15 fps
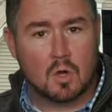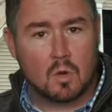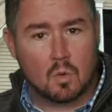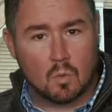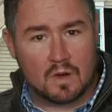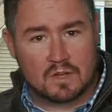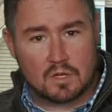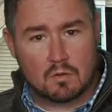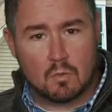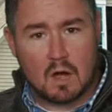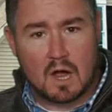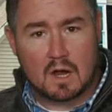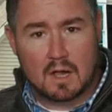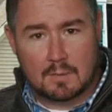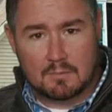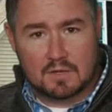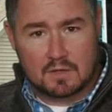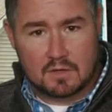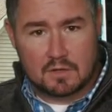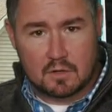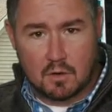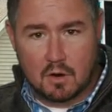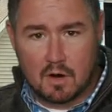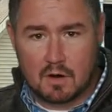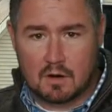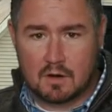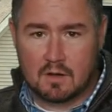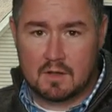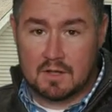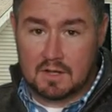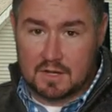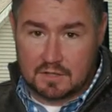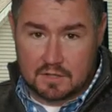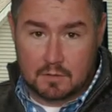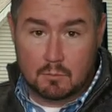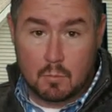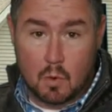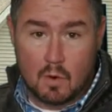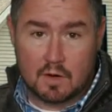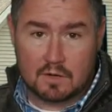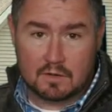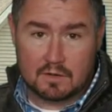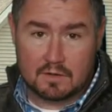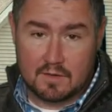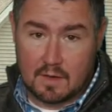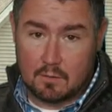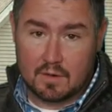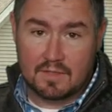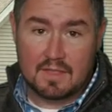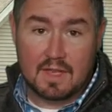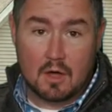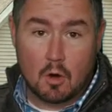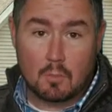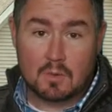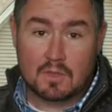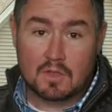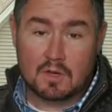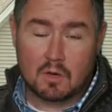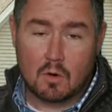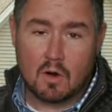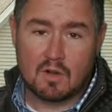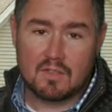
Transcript: When you walk up to the door, it's important that when they open the door,